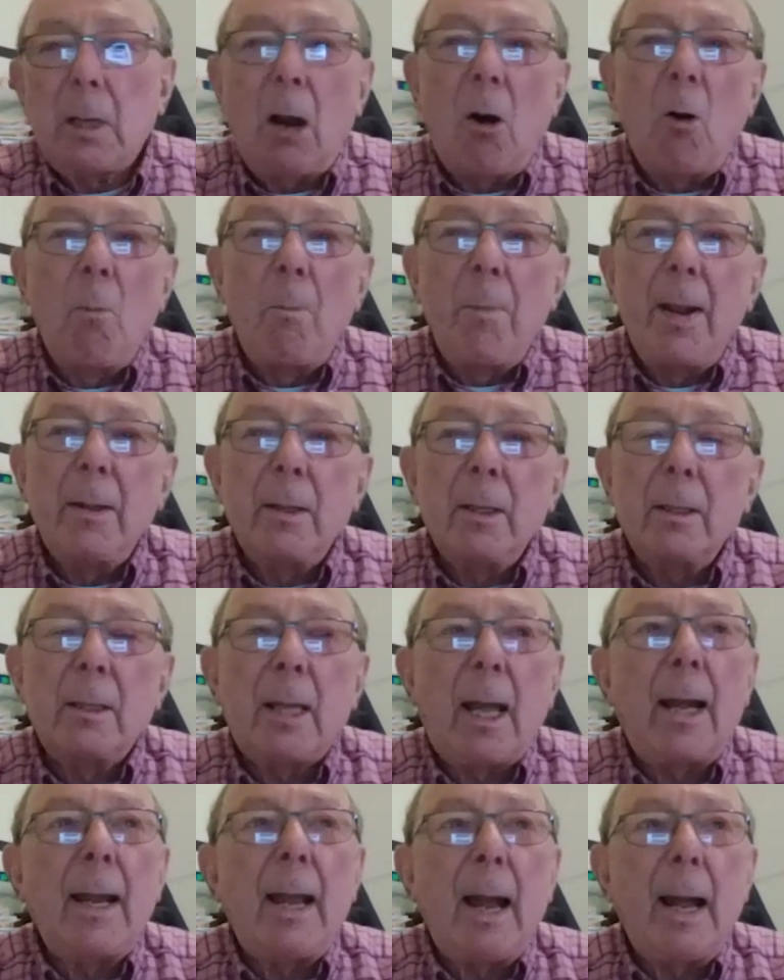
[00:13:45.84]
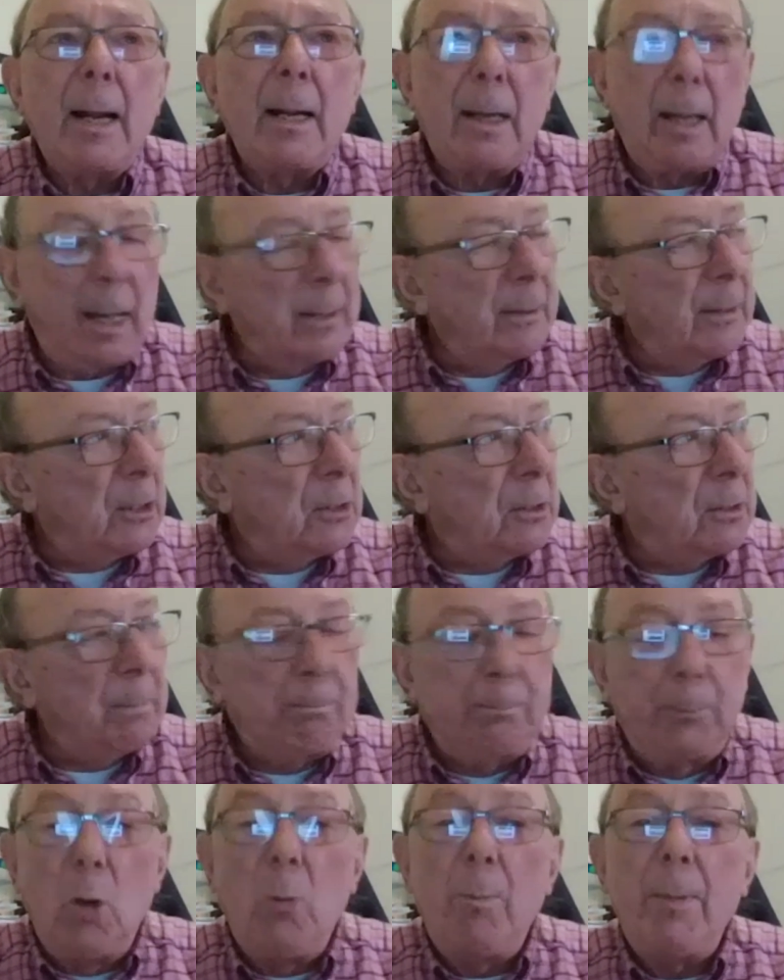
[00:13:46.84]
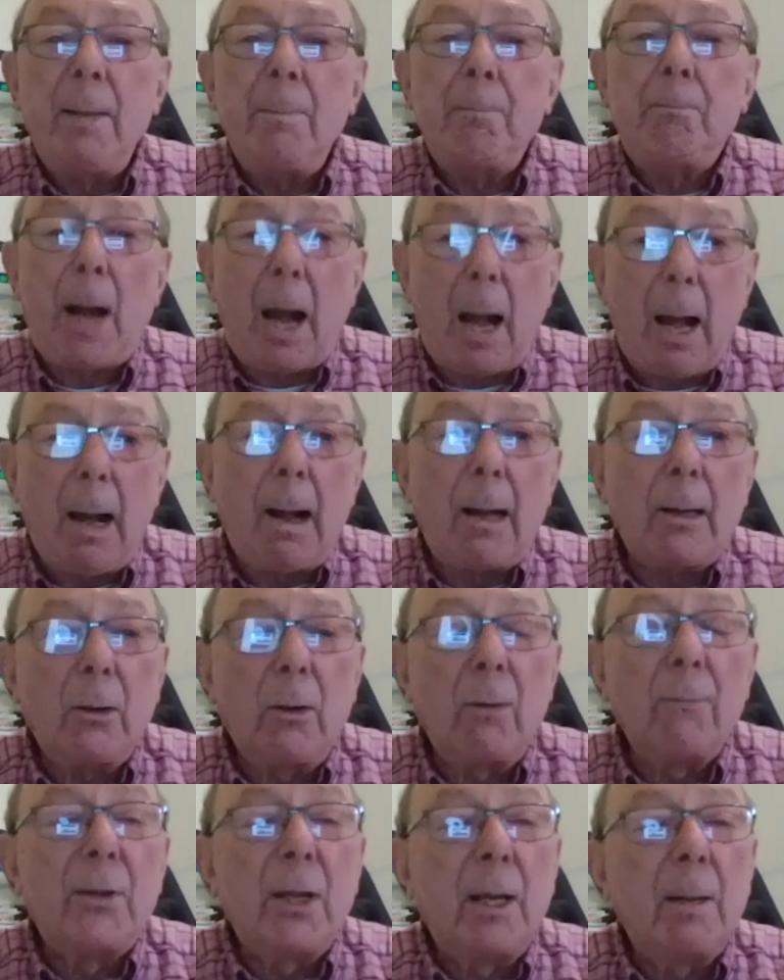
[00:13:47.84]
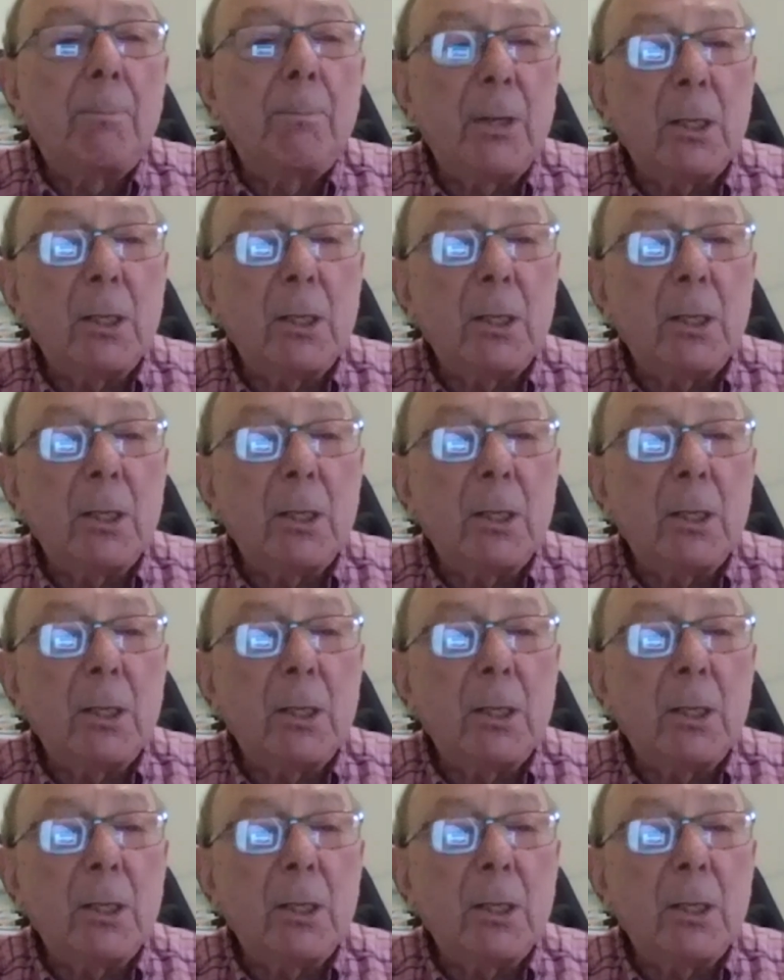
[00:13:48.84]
told me that they had this booming part of their